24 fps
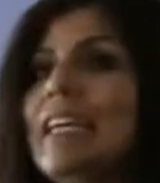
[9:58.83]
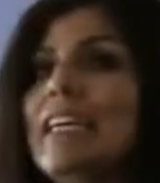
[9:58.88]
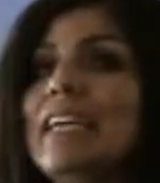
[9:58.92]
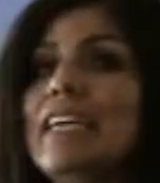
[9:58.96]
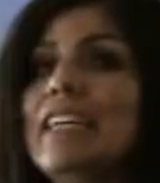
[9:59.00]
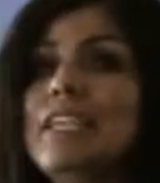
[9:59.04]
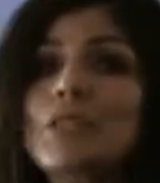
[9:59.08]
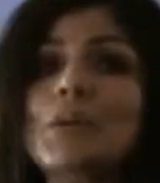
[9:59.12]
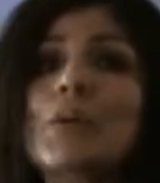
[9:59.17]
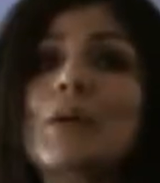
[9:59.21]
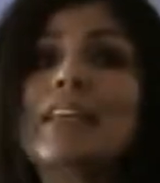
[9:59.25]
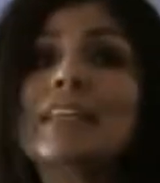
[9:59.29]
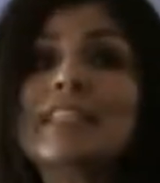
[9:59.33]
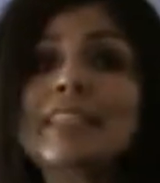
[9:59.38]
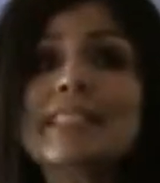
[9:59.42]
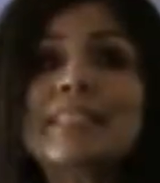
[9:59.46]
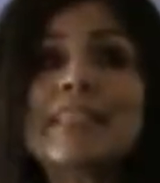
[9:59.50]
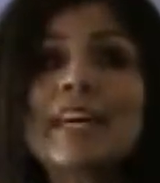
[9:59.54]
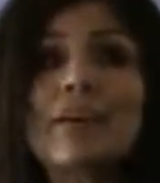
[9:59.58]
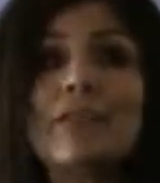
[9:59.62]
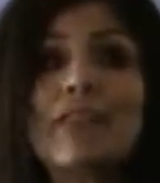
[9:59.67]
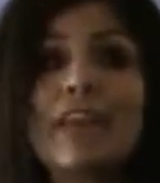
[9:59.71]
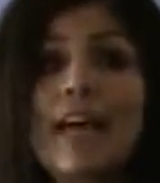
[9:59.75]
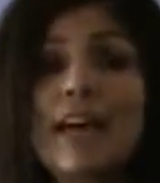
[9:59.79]
Israel and
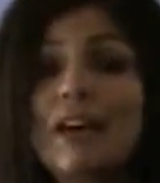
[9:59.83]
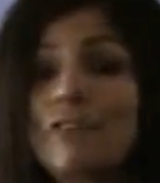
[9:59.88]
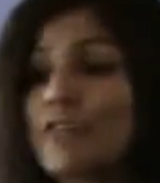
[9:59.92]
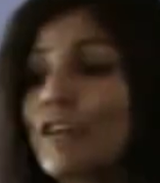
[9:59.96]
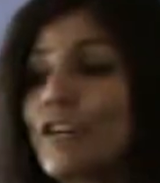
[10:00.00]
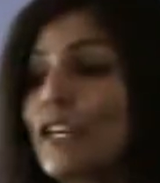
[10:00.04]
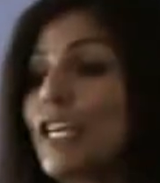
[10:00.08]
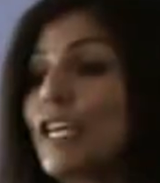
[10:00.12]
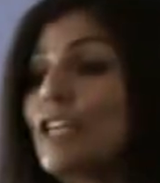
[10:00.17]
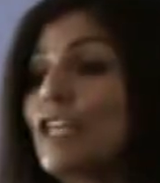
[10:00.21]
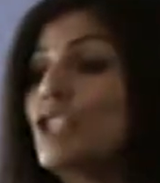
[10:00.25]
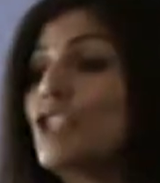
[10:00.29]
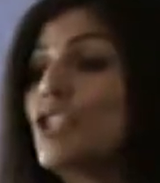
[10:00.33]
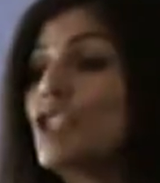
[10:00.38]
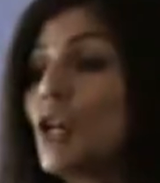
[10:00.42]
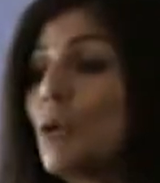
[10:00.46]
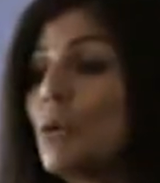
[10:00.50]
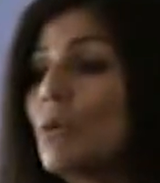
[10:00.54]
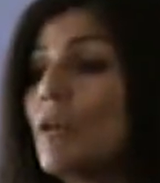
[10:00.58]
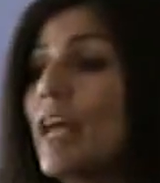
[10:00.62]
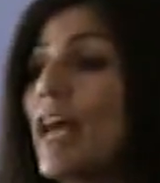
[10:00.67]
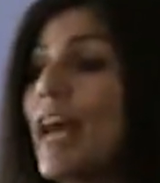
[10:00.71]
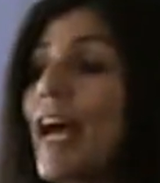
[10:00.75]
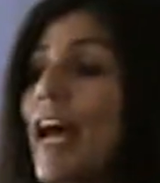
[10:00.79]
South Africa
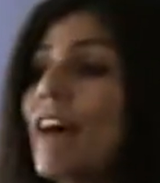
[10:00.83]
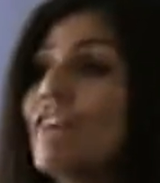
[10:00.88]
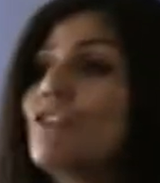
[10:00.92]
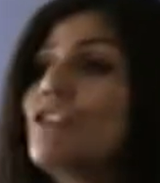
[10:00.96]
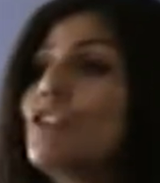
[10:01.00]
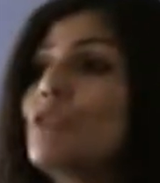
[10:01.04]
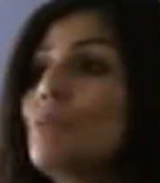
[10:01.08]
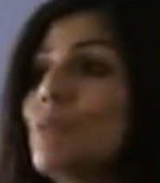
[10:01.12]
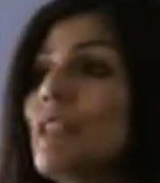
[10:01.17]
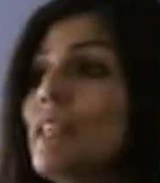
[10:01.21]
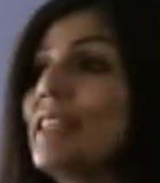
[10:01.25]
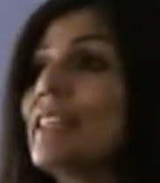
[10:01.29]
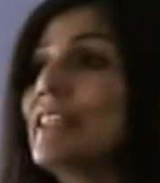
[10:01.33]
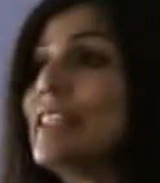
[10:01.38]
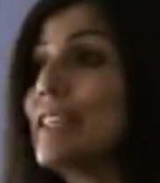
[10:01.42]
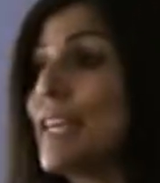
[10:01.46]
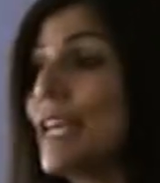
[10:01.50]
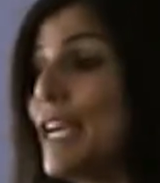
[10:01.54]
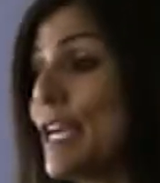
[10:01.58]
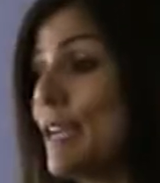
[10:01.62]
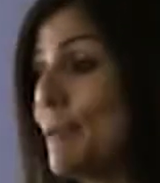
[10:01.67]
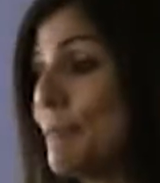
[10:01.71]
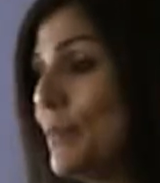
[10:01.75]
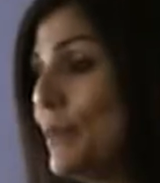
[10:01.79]
don't have to be the
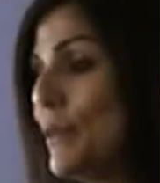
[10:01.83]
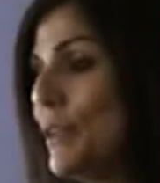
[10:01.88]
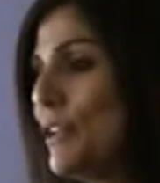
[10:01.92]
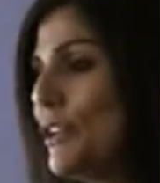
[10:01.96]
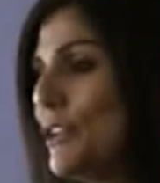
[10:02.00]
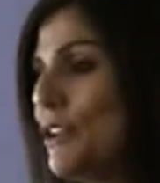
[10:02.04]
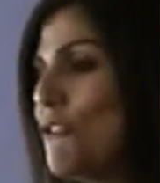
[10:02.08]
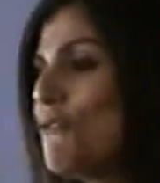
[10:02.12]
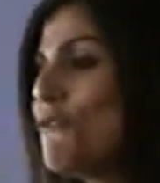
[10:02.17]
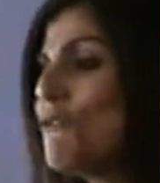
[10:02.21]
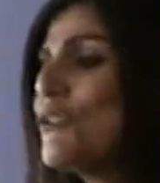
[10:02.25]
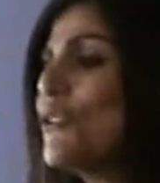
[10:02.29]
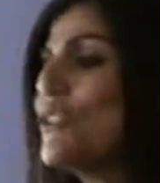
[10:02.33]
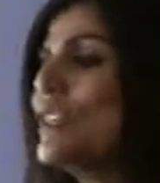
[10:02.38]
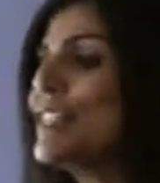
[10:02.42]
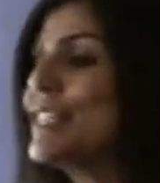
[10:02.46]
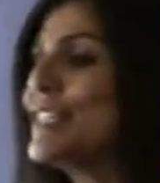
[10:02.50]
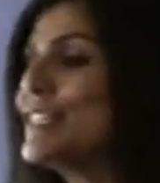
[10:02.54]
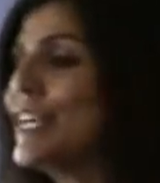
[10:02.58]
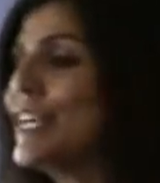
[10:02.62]
same for this